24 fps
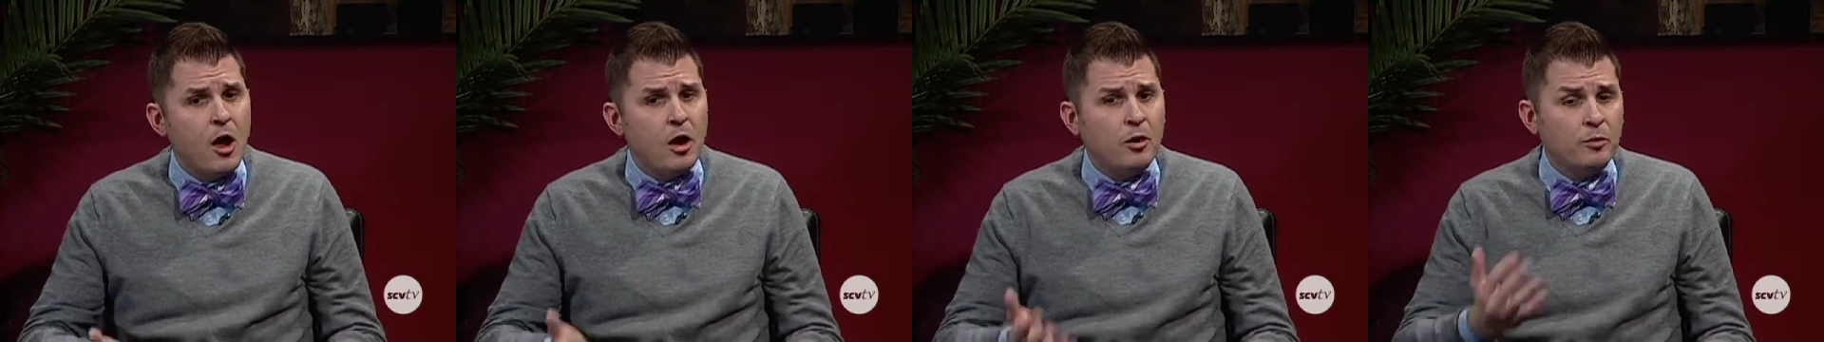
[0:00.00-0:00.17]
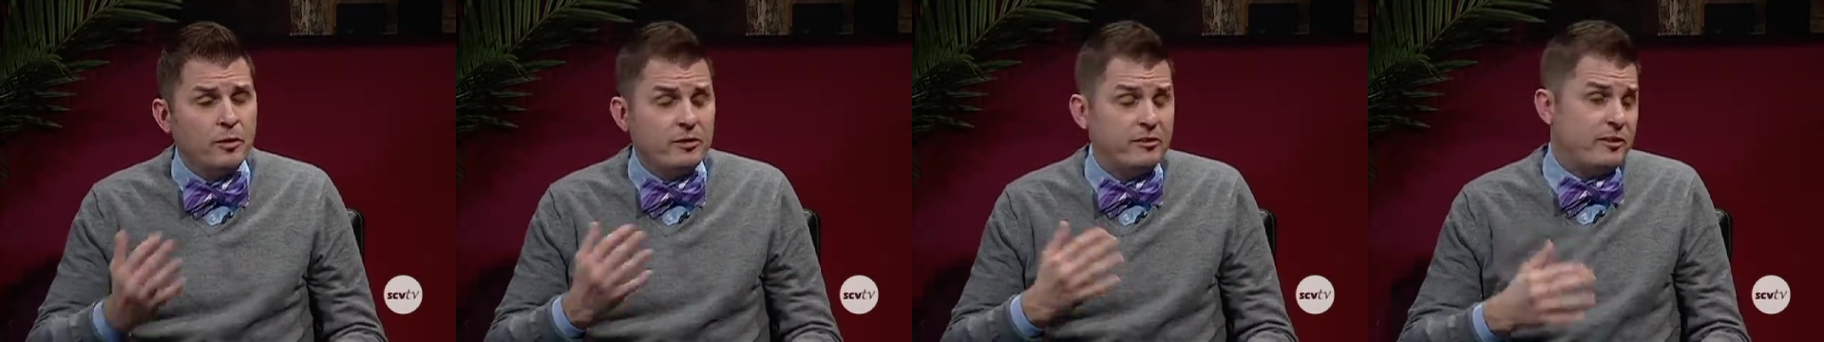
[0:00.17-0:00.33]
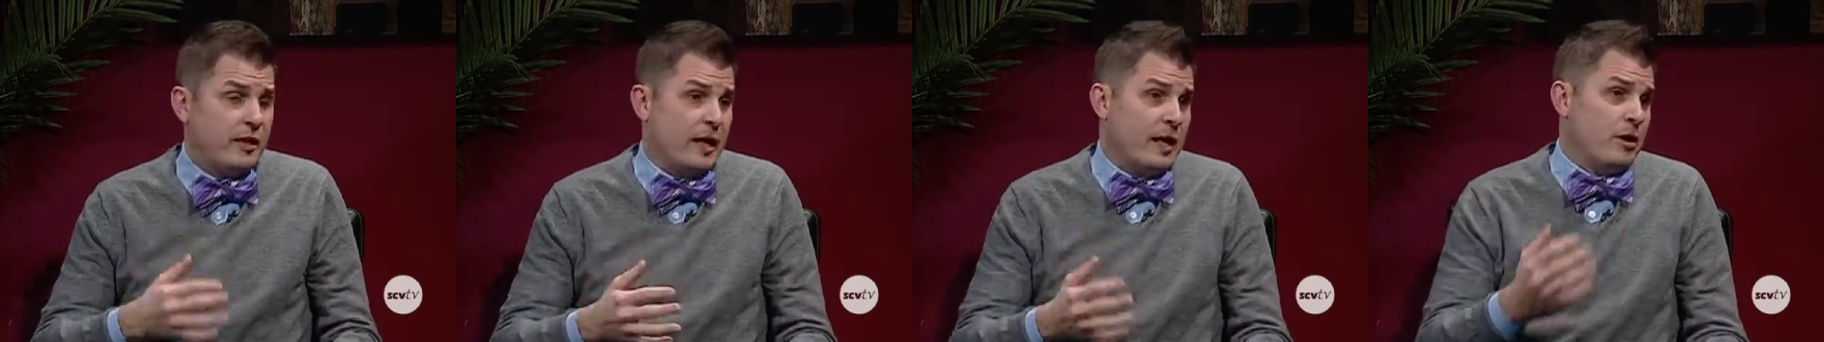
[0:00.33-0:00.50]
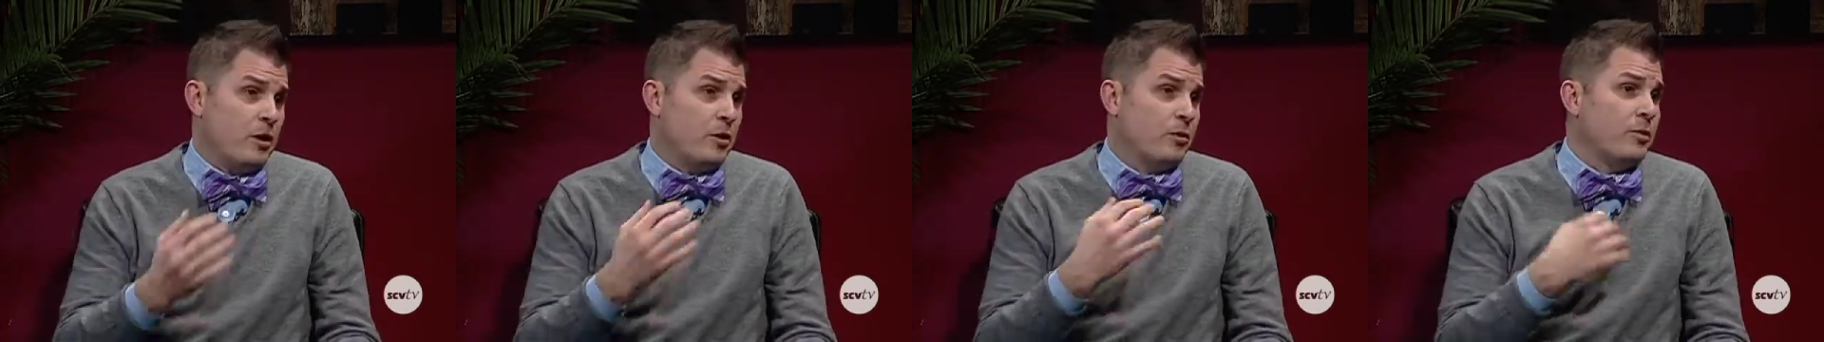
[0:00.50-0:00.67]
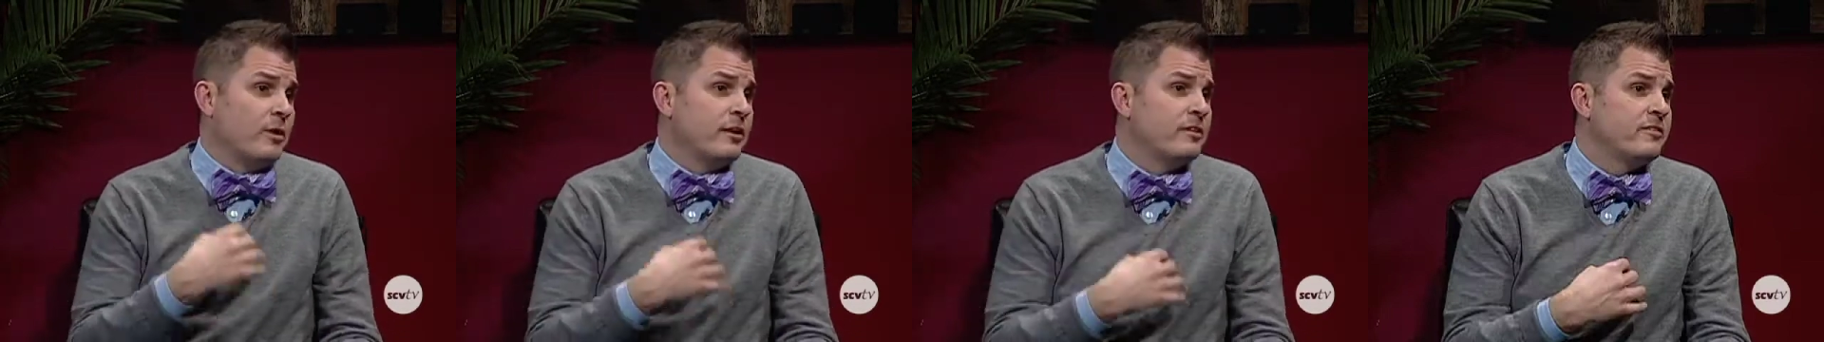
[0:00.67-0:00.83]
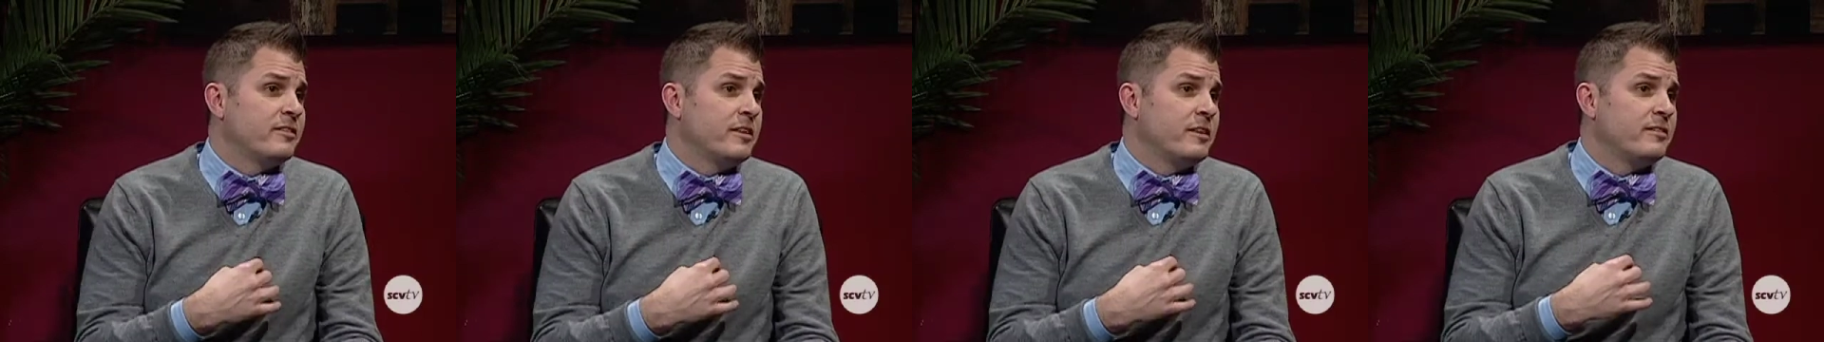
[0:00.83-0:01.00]
let's say on our
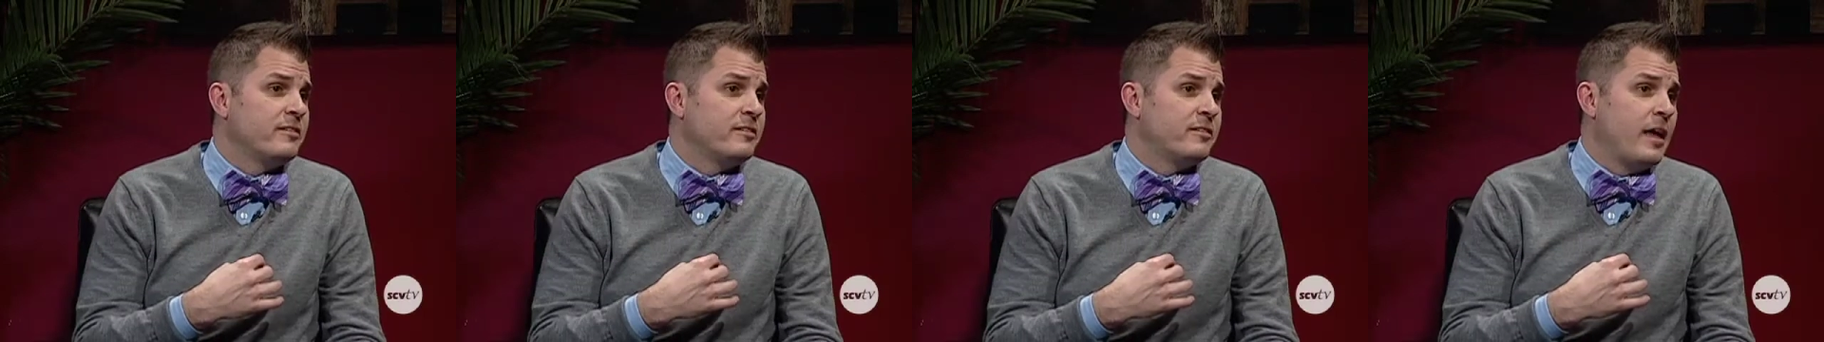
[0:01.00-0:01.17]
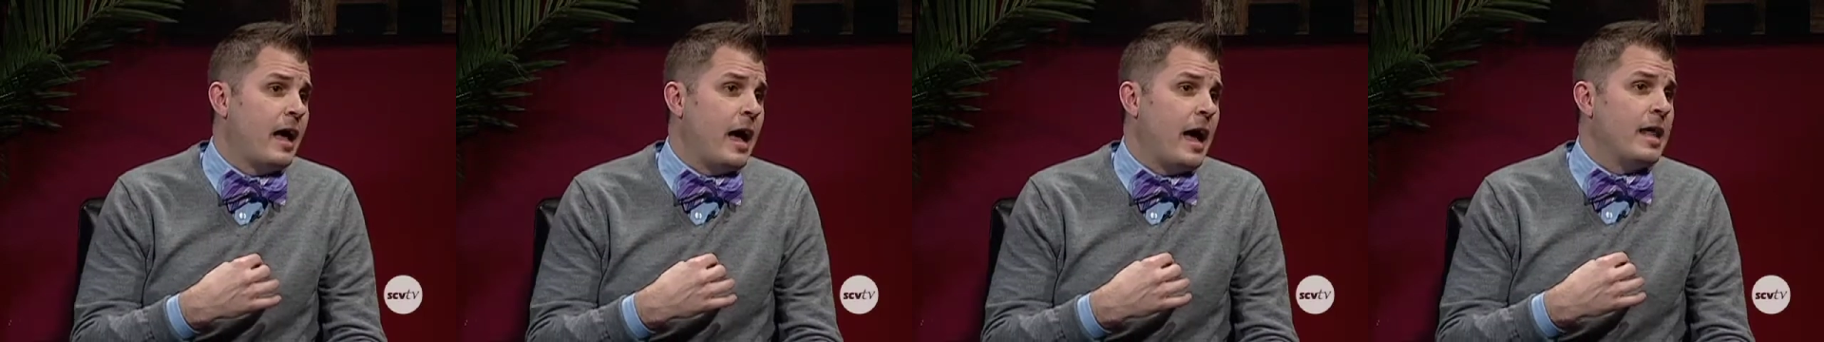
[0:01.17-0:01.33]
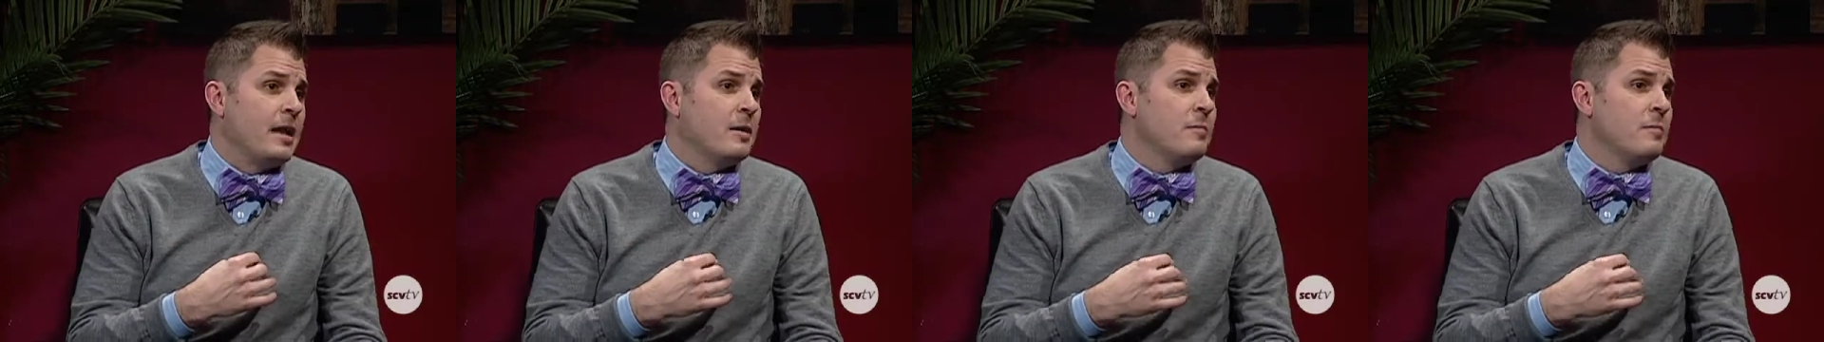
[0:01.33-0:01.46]
listing side,